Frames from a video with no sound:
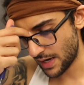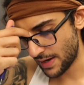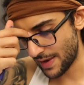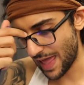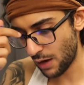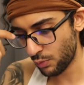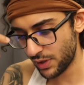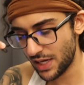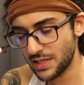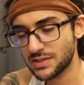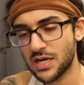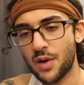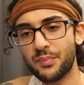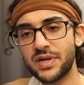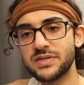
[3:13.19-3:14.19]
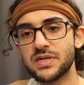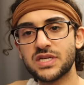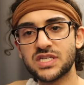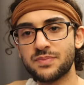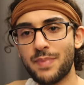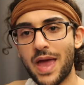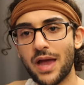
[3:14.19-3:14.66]
nowadays, companies
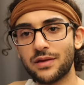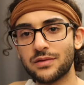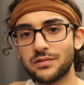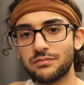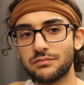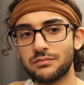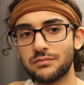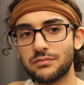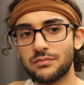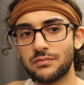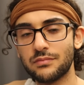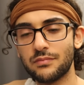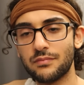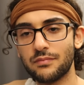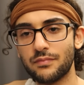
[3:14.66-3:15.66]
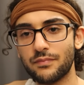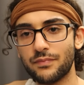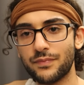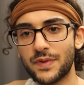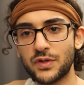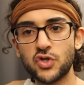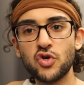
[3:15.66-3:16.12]
expect
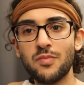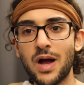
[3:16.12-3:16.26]
too